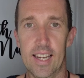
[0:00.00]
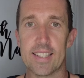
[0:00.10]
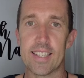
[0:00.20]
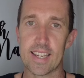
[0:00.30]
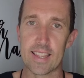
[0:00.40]
And
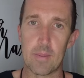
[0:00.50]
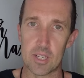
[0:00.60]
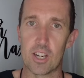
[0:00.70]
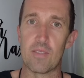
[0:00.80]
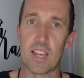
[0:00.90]
seeing them
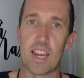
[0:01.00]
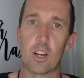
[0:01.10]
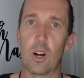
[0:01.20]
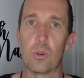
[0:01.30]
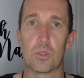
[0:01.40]
achieve their
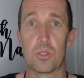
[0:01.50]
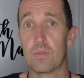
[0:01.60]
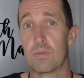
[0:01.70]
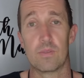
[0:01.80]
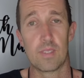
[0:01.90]
goals
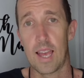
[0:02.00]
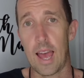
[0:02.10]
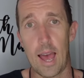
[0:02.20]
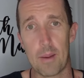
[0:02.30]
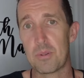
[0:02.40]

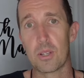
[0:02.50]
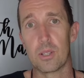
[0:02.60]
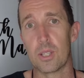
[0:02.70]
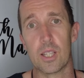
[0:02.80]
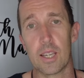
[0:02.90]

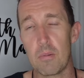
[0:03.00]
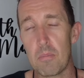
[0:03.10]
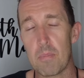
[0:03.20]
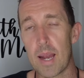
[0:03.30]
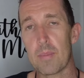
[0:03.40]
absolutely
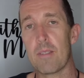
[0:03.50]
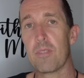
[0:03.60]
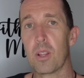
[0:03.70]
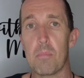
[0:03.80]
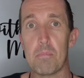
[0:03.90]
made me
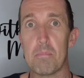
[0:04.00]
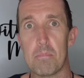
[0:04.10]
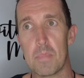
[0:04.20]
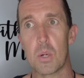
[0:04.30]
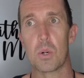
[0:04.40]
feel a
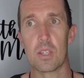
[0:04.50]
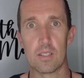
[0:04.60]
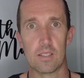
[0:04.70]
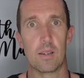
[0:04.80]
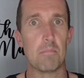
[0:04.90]
million,
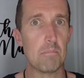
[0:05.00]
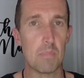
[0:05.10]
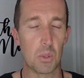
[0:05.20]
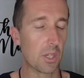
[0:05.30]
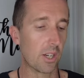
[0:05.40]
a
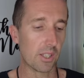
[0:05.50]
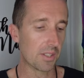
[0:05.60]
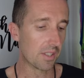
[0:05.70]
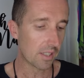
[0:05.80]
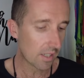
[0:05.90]
million dollars.
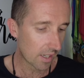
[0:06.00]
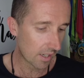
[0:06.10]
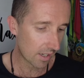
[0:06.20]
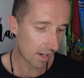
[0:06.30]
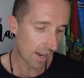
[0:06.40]
And
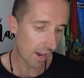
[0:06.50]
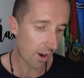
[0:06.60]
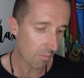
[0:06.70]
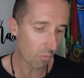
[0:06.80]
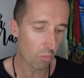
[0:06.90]
uh,
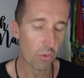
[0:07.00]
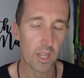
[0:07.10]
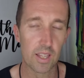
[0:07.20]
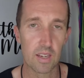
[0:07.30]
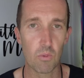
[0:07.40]
I'm
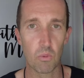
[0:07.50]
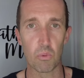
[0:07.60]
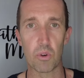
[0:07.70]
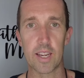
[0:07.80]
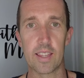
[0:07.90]
really,
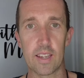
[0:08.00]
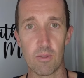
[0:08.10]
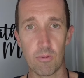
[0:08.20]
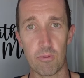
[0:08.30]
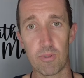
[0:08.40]
really,
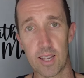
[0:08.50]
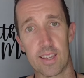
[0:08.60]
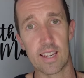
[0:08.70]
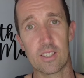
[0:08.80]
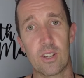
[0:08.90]

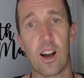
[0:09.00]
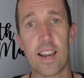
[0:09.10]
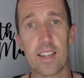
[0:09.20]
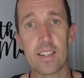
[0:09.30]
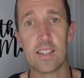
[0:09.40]
really
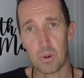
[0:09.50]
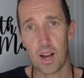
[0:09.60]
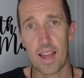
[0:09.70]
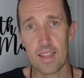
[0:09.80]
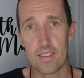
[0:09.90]
excited
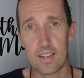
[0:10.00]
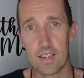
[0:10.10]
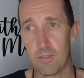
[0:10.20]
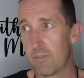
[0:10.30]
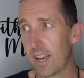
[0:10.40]
by
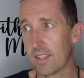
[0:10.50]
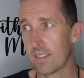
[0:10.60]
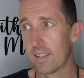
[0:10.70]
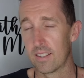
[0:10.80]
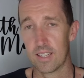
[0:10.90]
the fact
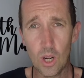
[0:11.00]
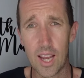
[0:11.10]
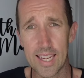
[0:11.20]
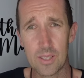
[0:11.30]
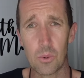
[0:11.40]
that
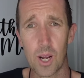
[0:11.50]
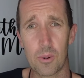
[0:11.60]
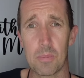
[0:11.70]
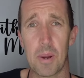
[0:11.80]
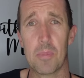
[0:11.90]
I get to work
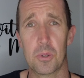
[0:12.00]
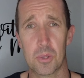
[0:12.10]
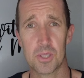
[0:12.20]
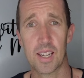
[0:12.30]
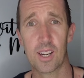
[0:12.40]
with people
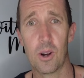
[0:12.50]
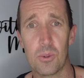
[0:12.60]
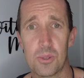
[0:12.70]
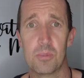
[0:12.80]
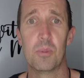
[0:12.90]
towards their
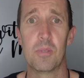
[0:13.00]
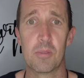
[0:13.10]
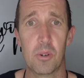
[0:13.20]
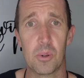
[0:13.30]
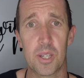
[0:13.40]
goals moving
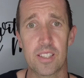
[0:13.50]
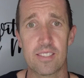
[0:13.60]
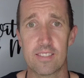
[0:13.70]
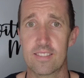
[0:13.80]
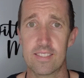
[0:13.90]
forward. And
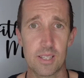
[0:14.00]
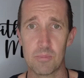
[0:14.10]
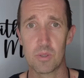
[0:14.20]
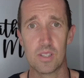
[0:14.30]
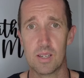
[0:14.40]
it
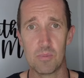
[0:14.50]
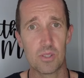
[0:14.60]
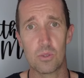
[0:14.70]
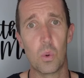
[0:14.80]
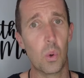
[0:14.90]
was, it
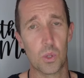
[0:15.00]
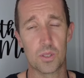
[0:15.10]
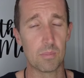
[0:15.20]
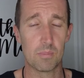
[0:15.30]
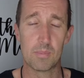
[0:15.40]
was
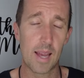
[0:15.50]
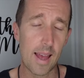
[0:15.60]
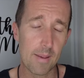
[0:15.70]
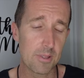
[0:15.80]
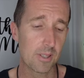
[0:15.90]
awesome
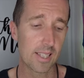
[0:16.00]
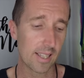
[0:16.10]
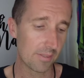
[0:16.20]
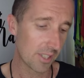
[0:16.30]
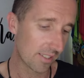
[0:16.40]
absolutely
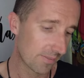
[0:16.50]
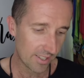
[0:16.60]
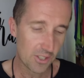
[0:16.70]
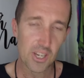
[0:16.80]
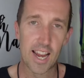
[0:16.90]
loved it.
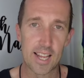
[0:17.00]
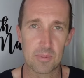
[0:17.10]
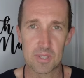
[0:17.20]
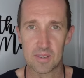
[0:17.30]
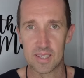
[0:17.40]
A shout out
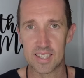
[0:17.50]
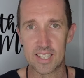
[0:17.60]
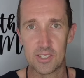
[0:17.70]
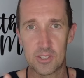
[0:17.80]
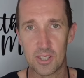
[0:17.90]

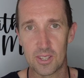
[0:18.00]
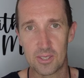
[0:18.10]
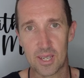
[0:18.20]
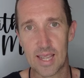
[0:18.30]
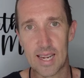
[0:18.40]
specifically to the
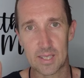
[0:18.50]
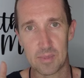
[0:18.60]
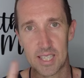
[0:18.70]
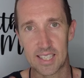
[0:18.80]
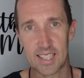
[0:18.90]
three ladies in
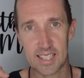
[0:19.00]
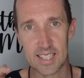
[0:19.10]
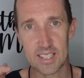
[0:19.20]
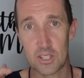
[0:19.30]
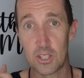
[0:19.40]
particular, Liz,